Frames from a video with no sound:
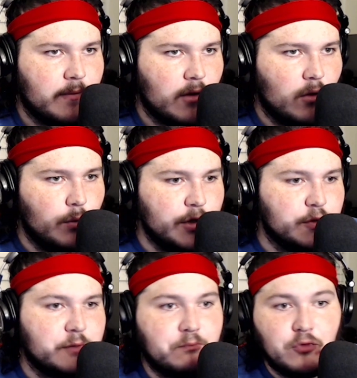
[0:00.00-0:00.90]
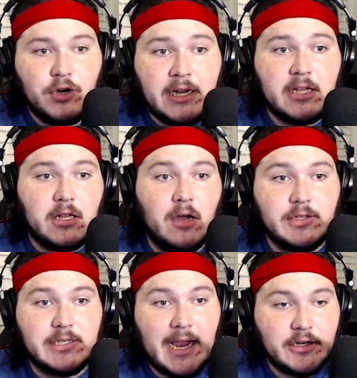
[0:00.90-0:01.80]
which was pretty close,
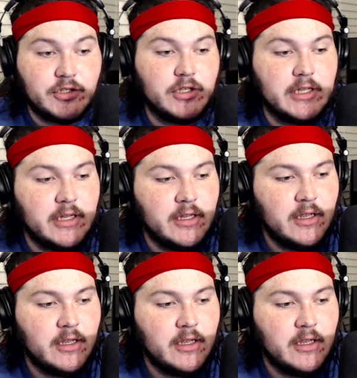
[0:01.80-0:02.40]
actually.